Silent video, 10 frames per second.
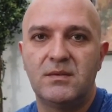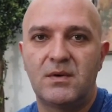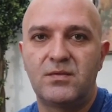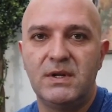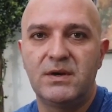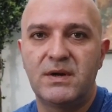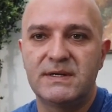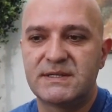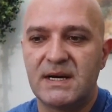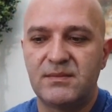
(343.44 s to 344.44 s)
a really good
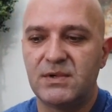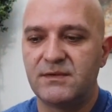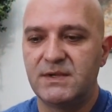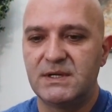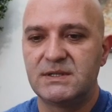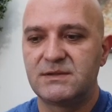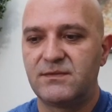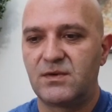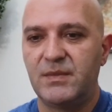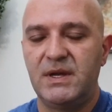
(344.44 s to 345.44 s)
example of this
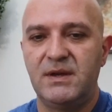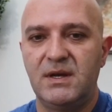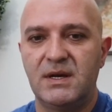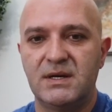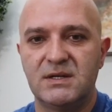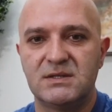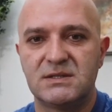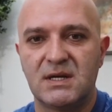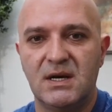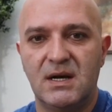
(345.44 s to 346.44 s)
for me
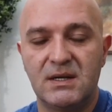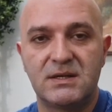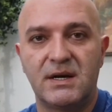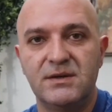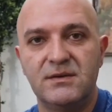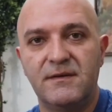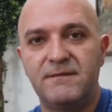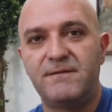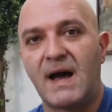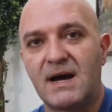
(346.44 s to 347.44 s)
is, I'll tell you the
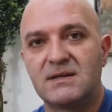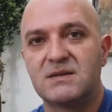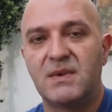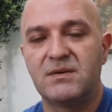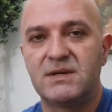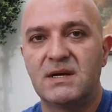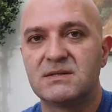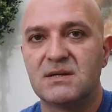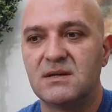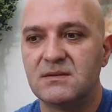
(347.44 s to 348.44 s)
facts about
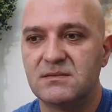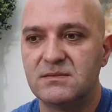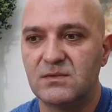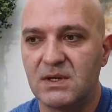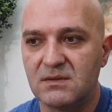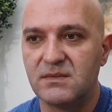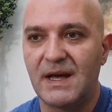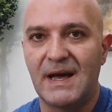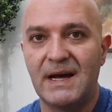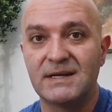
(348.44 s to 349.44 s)
Tesla. Well,
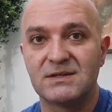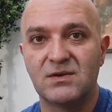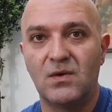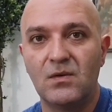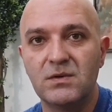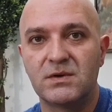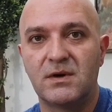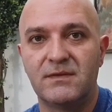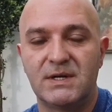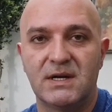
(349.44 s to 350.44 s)
as an owner
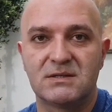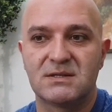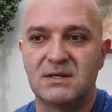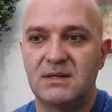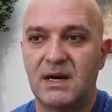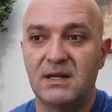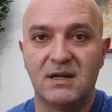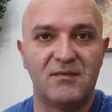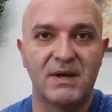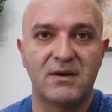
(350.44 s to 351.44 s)
of a Tesla, I
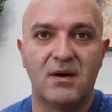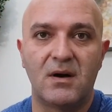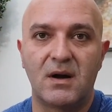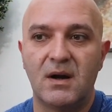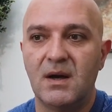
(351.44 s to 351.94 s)
love my car.